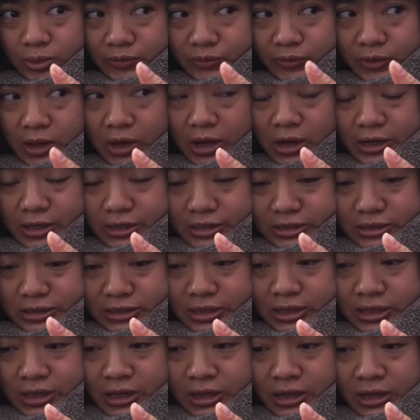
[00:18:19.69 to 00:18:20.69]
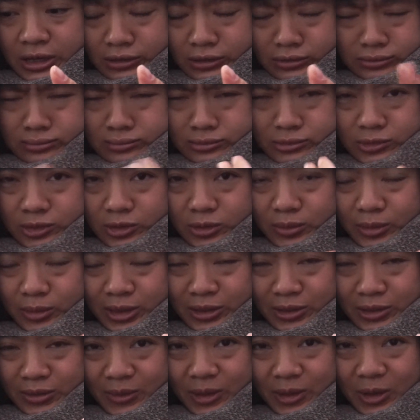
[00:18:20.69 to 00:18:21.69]
vlogs, on
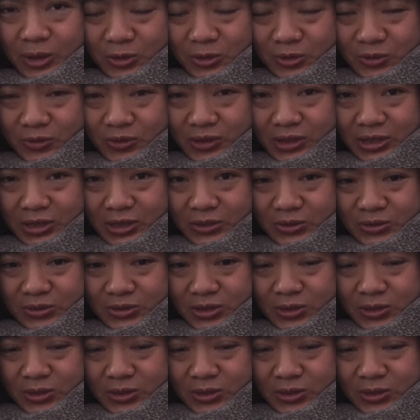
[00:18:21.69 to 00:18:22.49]
my old videos.